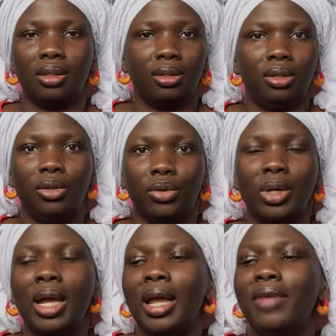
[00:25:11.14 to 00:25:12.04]

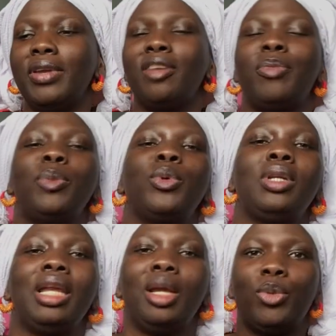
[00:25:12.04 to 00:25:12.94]
even if people
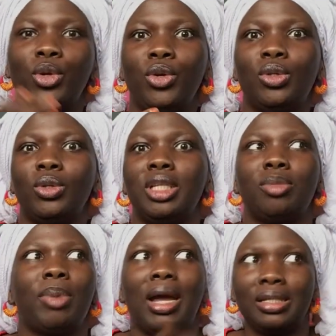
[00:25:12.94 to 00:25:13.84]
label you to this
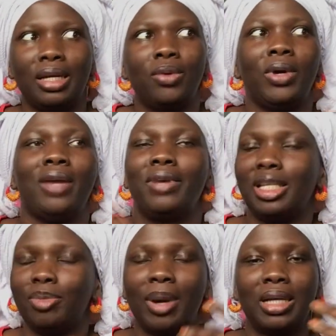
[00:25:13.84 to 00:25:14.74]
person, whoever this
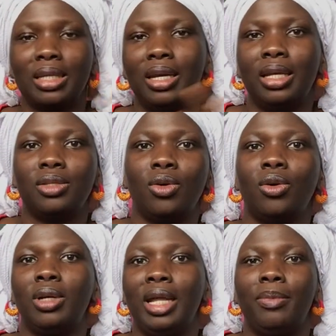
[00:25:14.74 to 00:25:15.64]
person is, or
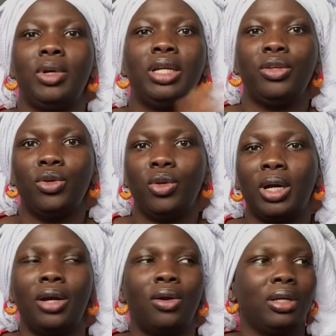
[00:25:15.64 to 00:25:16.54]
labeling you, you
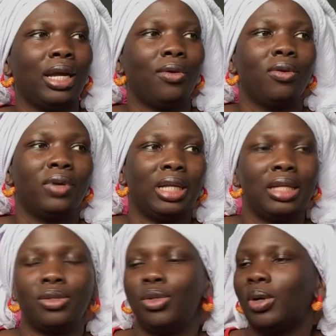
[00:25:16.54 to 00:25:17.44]
cannot get over this,
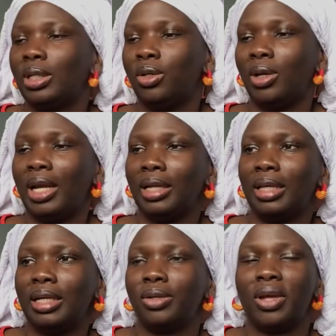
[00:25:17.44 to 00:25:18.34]
you're like
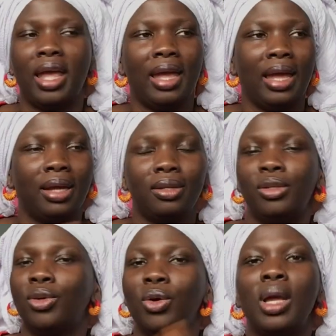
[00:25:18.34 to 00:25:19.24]
this,
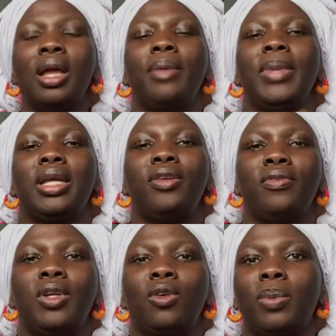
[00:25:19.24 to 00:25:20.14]
making you
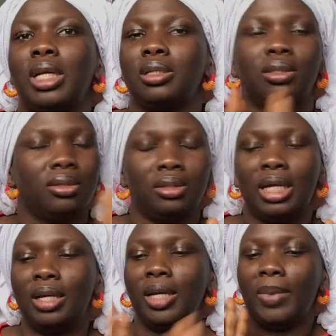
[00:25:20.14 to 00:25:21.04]
feel hopeless.
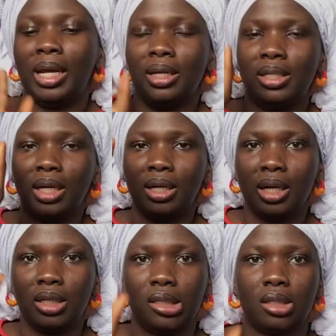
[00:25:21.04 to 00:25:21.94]
Tell them, I reject
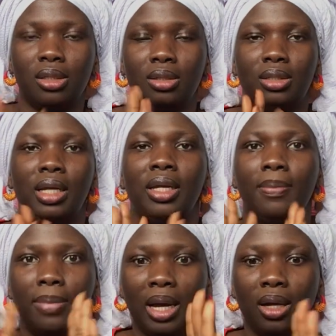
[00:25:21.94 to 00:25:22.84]
that. Take
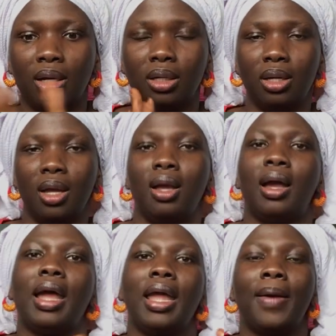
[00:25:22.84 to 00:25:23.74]
it back.
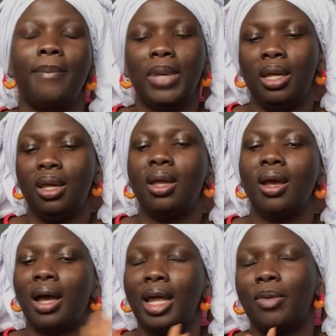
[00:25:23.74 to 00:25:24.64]
I am me.
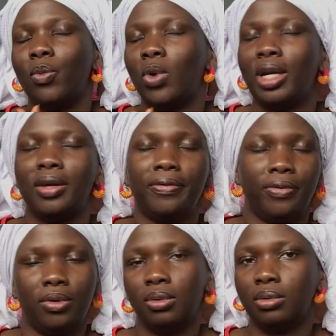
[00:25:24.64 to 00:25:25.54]
I am
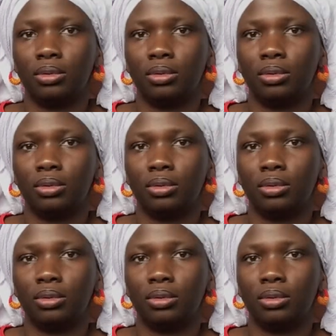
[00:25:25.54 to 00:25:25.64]
wonderful.